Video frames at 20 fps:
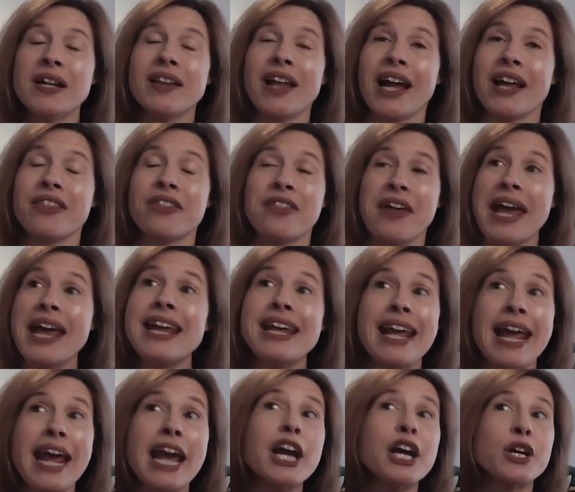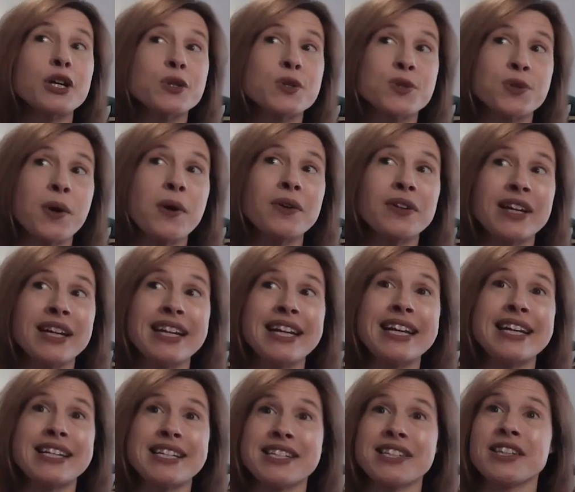Like they can't control it.
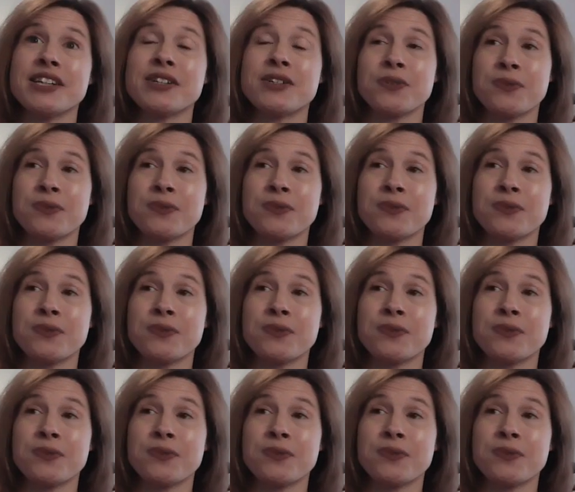It the